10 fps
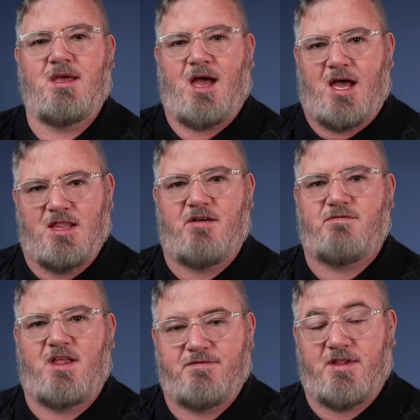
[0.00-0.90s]
I love,
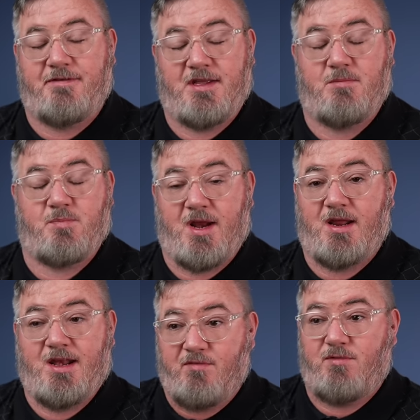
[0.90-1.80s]
love, loved it, but
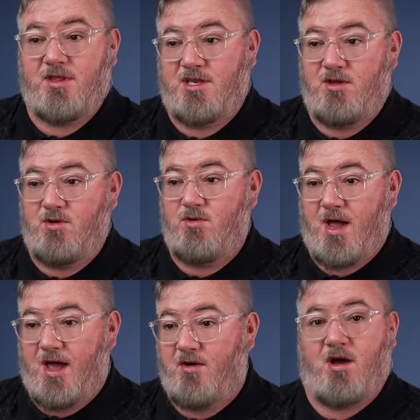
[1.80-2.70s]
I never really knew
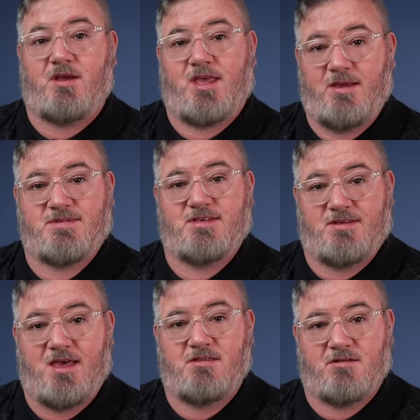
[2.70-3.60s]
how it all came
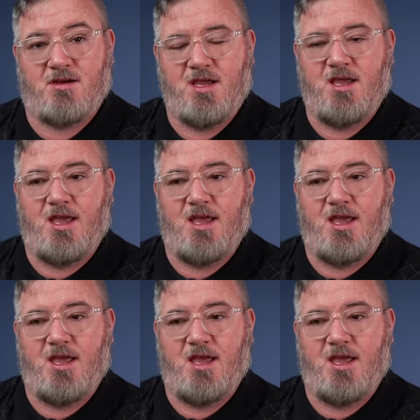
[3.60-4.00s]
together.